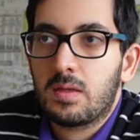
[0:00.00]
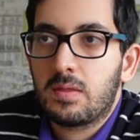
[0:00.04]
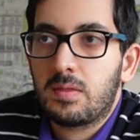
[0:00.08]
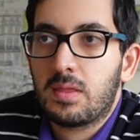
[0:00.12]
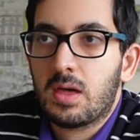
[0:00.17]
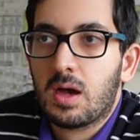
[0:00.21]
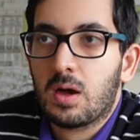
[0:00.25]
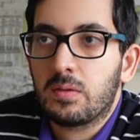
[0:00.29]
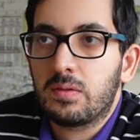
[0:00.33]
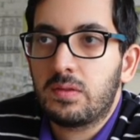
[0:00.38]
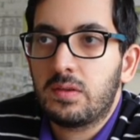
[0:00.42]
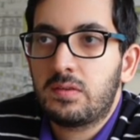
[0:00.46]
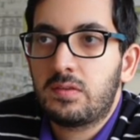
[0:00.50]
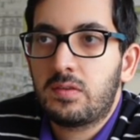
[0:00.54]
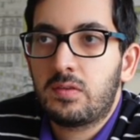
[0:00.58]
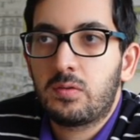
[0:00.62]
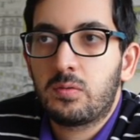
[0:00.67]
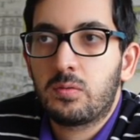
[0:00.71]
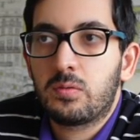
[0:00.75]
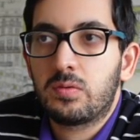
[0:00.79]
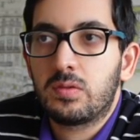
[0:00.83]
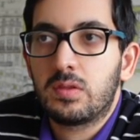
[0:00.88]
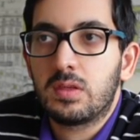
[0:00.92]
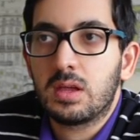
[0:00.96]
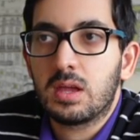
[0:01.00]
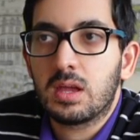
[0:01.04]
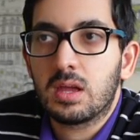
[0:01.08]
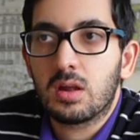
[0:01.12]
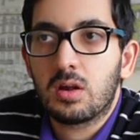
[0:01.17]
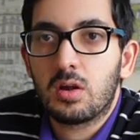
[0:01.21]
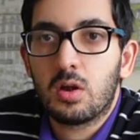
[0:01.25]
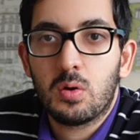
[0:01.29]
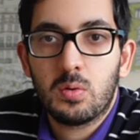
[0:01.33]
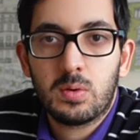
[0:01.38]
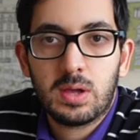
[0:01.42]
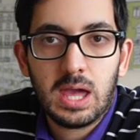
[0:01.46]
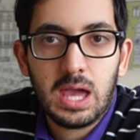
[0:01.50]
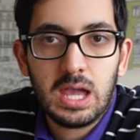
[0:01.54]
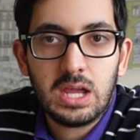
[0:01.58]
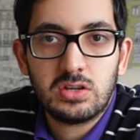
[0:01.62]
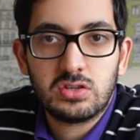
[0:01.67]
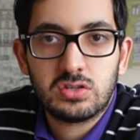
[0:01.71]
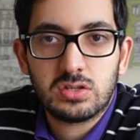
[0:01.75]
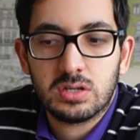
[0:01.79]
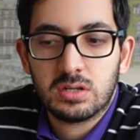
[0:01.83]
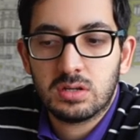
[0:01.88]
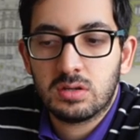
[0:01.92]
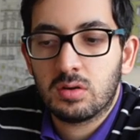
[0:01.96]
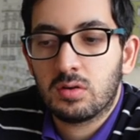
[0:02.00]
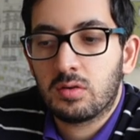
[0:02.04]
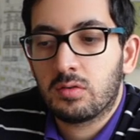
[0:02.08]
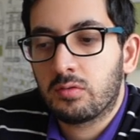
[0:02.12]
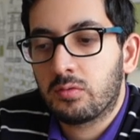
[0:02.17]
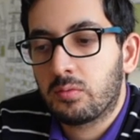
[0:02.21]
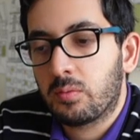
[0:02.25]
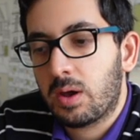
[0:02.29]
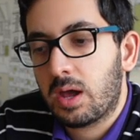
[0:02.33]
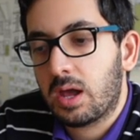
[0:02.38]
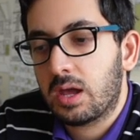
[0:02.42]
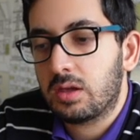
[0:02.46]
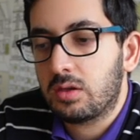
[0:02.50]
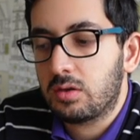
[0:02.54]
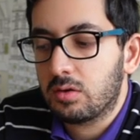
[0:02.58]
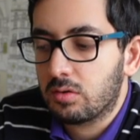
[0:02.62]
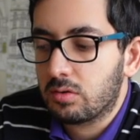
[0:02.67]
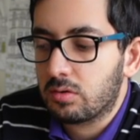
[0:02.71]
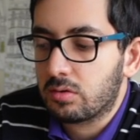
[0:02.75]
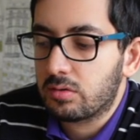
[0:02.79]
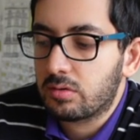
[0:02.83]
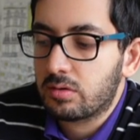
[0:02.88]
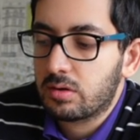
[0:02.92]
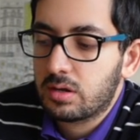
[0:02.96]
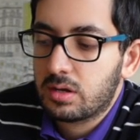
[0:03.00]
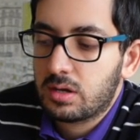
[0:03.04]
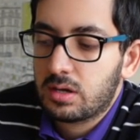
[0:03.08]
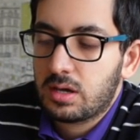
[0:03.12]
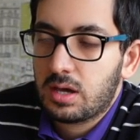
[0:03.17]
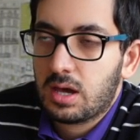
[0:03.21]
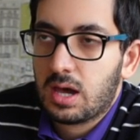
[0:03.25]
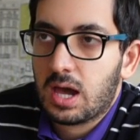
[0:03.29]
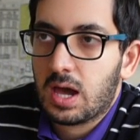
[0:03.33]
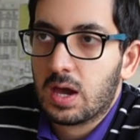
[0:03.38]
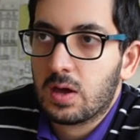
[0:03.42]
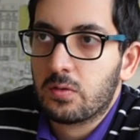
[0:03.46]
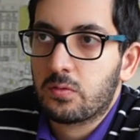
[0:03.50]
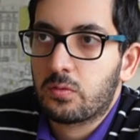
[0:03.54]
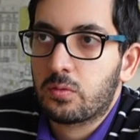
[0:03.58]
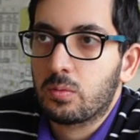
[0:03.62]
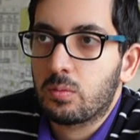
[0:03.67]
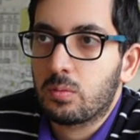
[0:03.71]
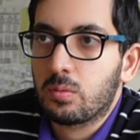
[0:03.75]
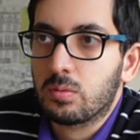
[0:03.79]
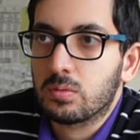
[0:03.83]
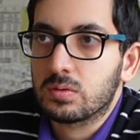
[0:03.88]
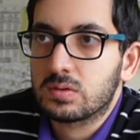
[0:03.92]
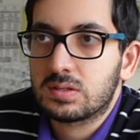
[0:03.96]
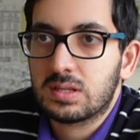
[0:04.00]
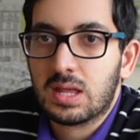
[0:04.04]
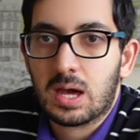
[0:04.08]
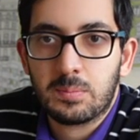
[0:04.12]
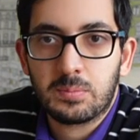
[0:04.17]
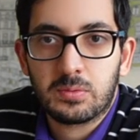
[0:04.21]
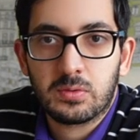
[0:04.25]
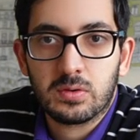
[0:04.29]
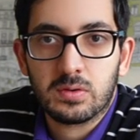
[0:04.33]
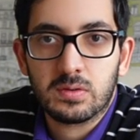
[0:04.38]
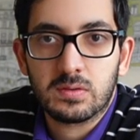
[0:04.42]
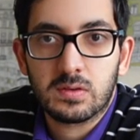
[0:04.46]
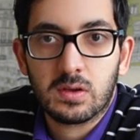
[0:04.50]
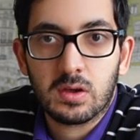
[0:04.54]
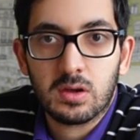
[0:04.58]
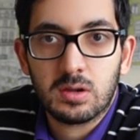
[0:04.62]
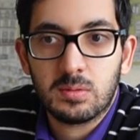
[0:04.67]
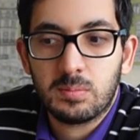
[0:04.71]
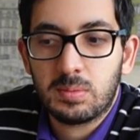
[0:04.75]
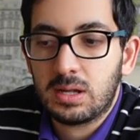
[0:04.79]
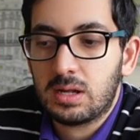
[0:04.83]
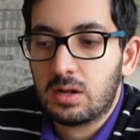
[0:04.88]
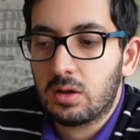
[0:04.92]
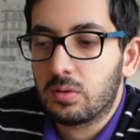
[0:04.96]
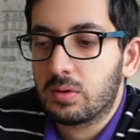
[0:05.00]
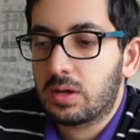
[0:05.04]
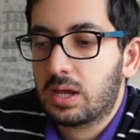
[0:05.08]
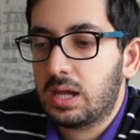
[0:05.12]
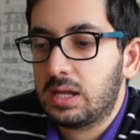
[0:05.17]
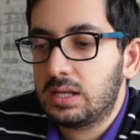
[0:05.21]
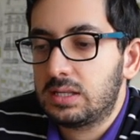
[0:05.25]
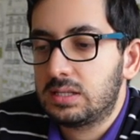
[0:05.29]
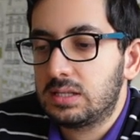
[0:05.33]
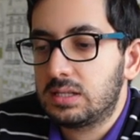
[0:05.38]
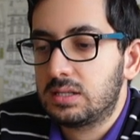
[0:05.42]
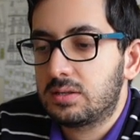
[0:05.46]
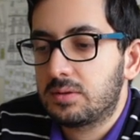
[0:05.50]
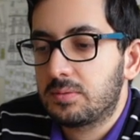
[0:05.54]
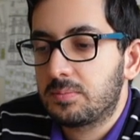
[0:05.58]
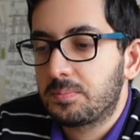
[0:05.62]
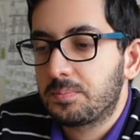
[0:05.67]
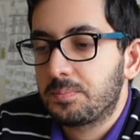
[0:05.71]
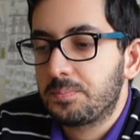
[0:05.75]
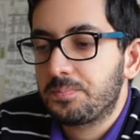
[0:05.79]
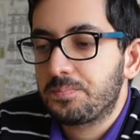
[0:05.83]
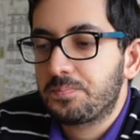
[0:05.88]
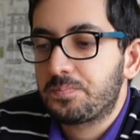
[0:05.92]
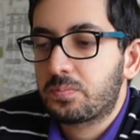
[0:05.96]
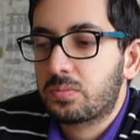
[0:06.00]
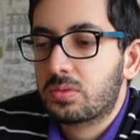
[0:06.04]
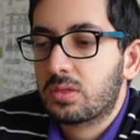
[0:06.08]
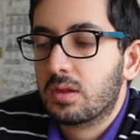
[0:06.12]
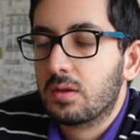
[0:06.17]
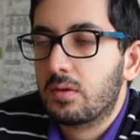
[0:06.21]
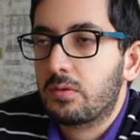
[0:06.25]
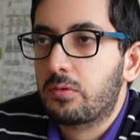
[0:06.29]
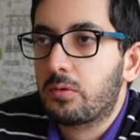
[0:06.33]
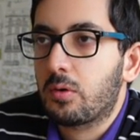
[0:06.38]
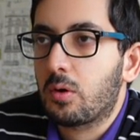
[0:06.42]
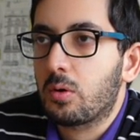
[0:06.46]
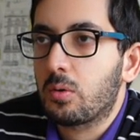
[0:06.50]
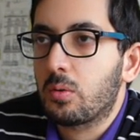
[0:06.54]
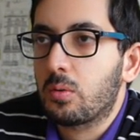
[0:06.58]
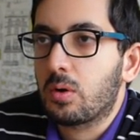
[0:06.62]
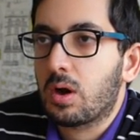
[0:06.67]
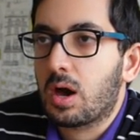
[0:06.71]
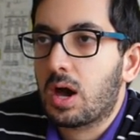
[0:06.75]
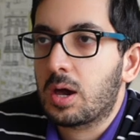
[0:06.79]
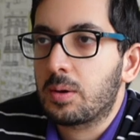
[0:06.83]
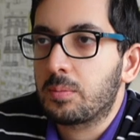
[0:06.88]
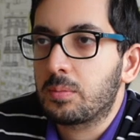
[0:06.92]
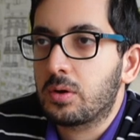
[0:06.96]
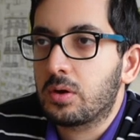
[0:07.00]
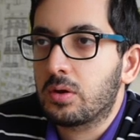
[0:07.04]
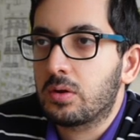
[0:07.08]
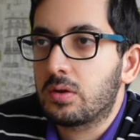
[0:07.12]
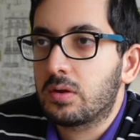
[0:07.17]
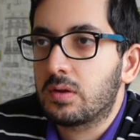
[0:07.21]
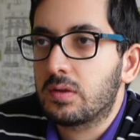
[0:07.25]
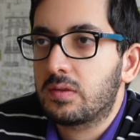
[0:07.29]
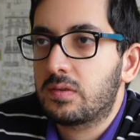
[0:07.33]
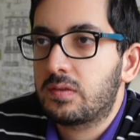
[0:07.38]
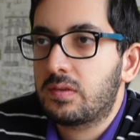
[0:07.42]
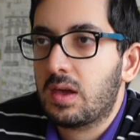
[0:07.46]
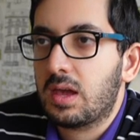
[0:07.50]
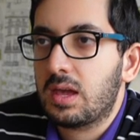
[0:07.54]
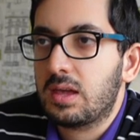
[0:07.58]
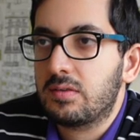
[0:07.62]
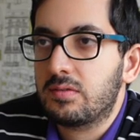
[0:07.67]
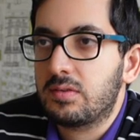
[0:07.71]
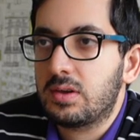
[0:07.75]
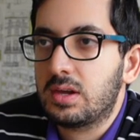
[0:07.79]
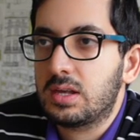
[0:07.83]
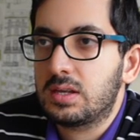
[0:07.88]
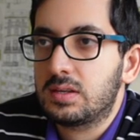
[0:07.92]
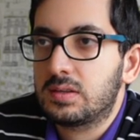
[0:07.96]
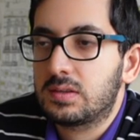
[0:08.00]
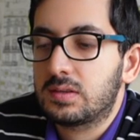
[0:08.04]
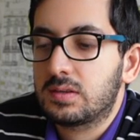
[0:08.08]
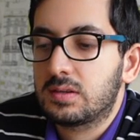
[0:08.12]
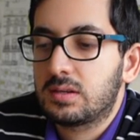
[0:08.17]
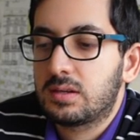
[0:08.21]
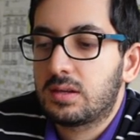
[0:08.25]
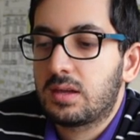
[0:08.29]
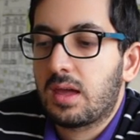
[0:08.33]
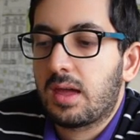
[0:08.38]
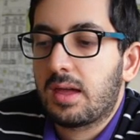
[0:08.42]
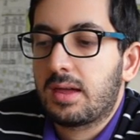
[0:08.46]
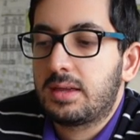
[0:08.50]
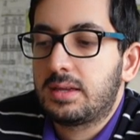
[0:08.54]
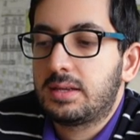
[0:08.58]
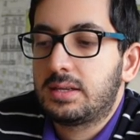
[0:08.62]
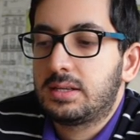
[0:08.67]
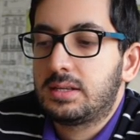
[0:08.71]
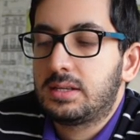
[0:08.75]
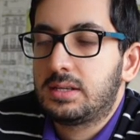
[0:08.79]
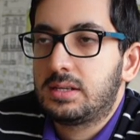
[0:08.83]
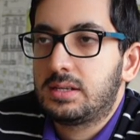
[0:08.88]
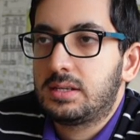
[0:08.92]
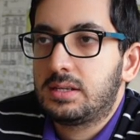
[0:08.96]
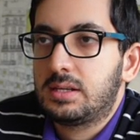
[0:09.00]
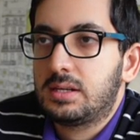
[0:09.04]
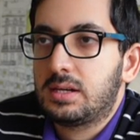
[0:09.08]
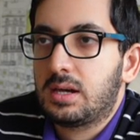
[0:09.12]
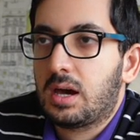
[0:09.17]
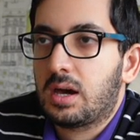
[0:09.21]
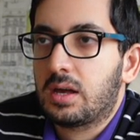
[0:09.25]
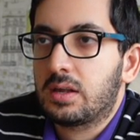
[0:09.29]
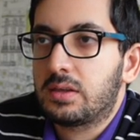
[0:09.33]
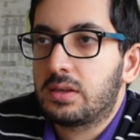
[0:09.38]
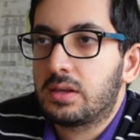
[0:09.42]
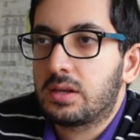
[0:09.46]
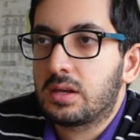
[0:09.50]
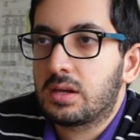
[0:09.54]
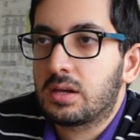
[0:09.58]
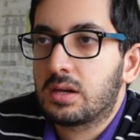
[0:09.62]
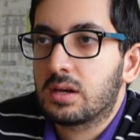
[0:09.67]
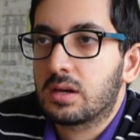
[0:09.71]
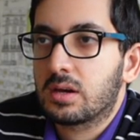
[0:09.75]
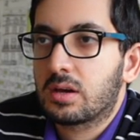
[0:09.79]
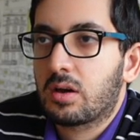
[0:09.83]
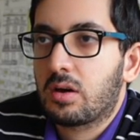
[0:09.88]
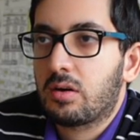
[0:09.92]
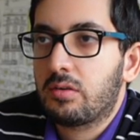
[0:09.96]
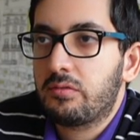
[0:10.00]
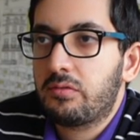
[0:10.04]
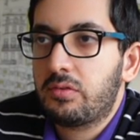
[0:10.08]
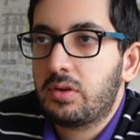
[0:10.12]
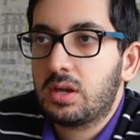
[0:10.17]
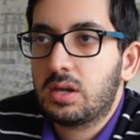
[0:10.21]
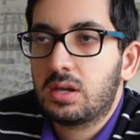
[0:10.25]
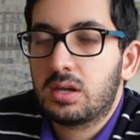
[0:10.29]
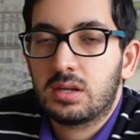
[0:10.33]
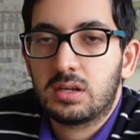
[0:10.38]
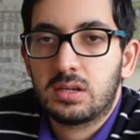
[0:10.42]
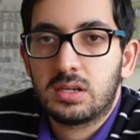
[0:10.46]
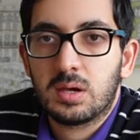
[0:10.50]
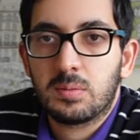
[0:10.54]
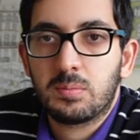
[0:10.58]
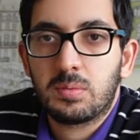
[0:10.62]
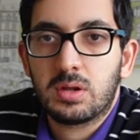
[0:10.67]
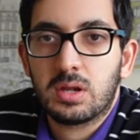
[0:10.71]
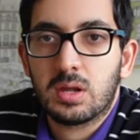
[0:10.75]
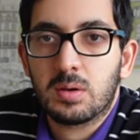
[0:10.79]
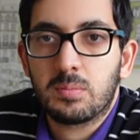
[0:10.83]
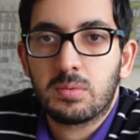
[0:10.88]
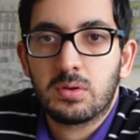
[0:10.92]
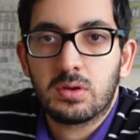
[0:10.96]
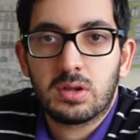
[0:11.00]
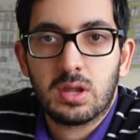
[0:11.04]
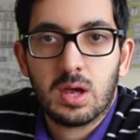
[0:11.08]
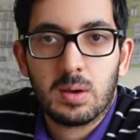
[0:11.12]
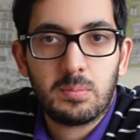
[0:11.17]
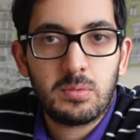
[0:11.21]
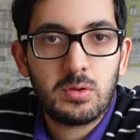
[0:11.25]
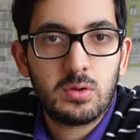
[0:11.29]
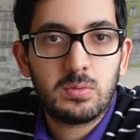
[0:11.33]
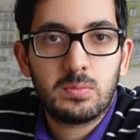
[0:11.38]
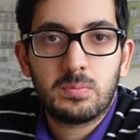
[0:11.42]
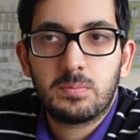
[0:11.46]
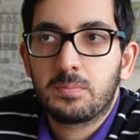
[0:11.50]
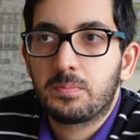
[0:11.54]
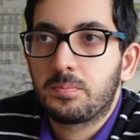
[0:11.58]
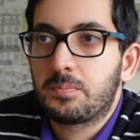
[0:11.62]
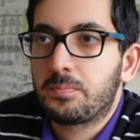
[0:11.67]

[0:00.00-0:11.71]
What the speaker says: now this is the location of where your actual snapshot is going to be located. So I'm going to save it under config www